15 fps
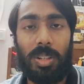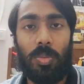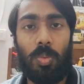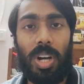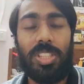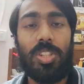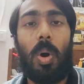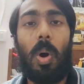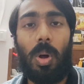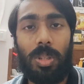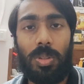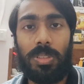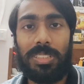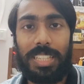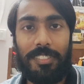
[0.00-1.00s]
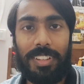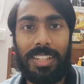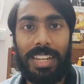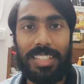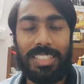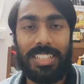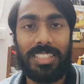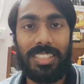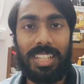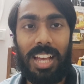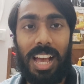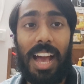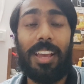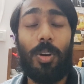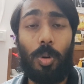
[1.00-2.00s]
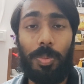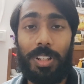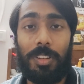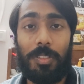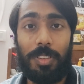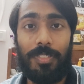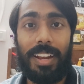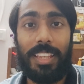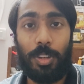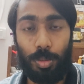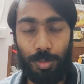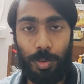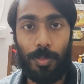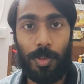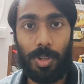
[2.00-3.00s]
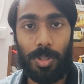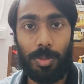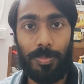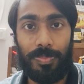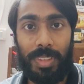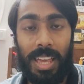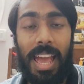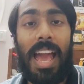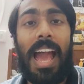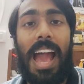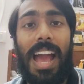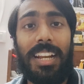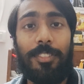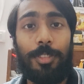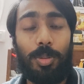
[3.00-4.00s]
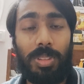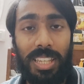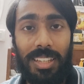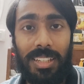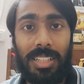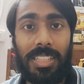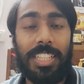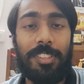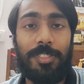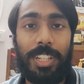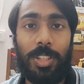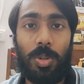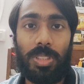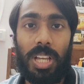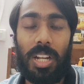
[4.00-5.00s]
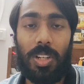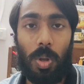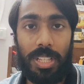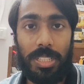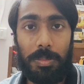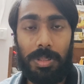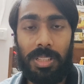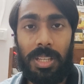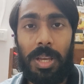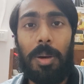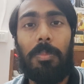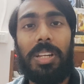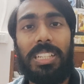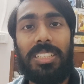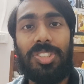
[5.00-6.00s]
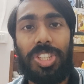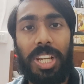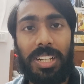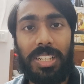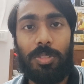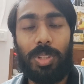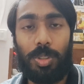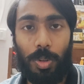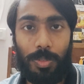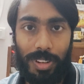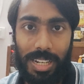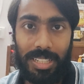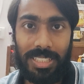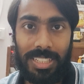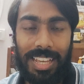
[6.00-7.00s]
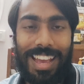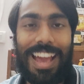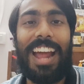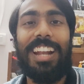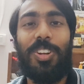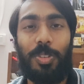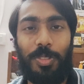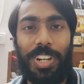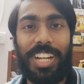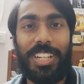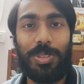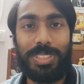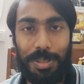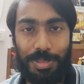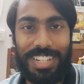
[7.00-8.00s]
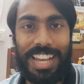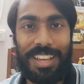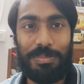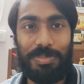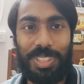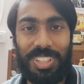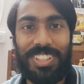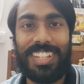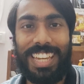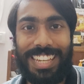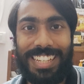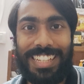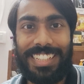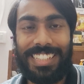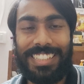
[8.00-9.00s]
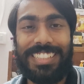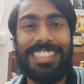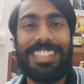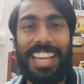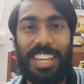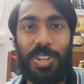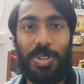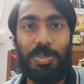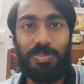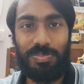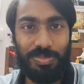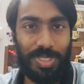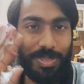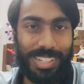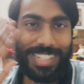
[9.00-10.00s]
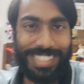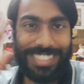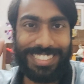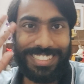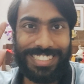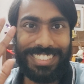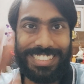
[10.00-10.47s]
watch all those 7 lectures. I hope it will be very useful for you. And if you think these videos are knowledgeable, please share it with your friends and don't forget to subscribe. Okay? Thank you. Bye bye.